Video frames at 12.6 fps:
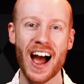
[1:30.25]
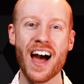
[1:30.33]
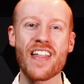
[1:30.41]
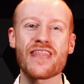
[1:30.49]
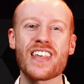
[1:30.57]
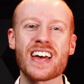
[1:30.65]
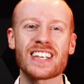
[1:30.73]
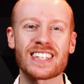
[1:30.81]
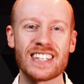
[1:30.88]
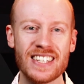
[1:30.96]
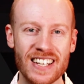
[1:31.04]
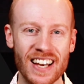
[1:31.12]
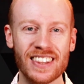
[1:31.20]
and there's
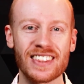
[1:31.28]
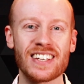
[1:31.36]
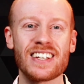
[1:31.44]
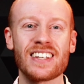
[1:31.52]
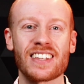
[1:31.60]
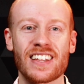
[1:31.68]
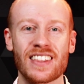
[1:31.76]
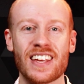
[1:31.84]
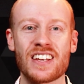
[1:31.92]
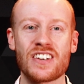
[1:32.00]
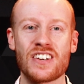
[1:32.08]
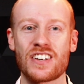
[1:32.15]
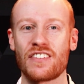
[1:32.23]
nothing that
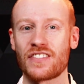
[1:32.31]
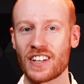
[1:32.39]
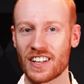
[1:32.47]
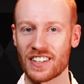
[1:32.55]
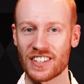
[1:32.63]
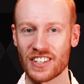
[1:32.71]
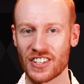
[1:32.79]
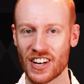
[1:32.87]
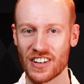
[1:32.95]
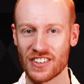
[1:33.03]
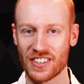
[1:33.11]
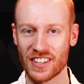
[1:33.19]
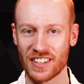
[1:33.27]
they could have done to
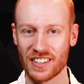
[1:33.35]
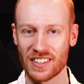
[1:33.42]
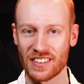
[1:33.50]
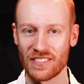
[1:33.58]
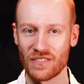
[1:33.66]
change things.